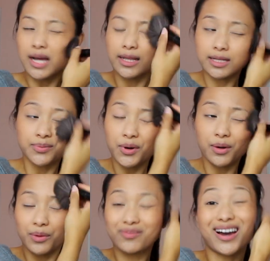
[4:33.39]
At this
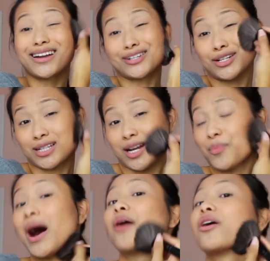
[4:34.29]
point, we've got a shit ton
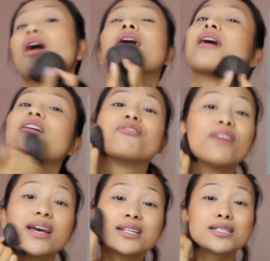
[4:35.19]
of powder on our
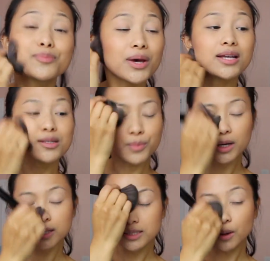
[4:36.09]
face, but it's